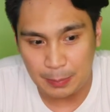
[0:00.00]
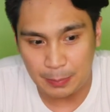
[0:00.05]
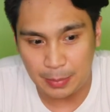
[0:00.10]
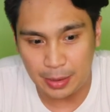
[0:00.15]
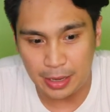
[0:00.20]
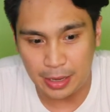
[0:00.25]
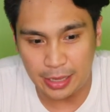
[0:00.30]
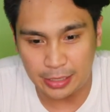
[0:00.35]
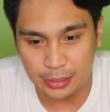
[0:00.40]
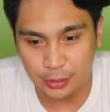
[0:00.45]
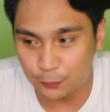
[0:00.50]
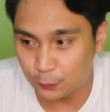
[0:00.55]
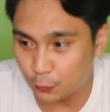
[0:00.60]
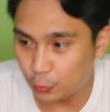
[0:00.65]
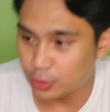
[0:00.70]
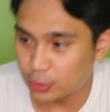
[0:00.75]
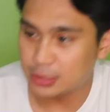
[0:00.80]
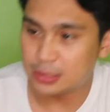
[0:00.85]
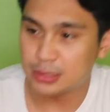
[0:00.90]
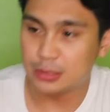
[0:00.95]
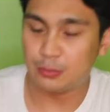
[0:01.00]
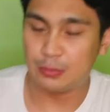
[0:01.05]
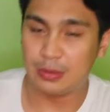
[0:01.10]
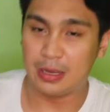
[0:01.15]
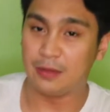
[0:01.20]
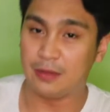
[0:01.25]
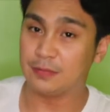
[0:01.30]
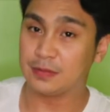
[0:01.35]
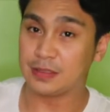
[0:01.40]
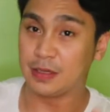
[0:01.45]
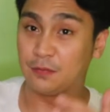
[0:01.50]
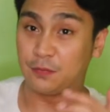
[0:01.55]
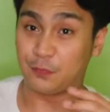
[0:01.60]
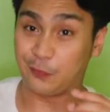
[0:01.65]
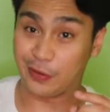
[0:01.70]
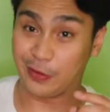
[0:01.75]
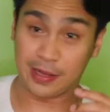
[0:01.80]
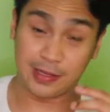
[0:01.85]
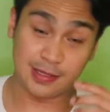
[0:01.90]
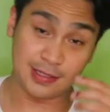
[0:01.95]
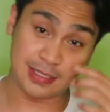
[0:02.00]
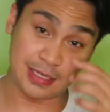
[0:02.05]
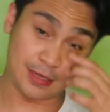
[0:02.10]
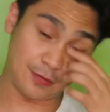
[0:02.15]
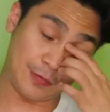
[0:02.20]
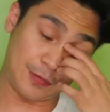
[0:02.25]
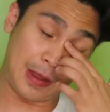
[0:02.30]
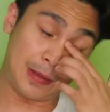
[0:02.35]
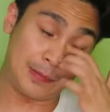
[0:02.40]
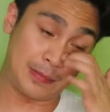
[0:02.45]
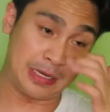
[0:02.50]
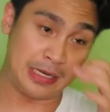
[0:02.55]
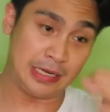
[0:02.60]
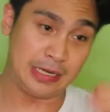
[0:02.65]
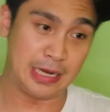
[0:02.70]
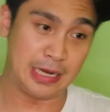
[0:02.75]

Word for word: But of course, we have some friends and family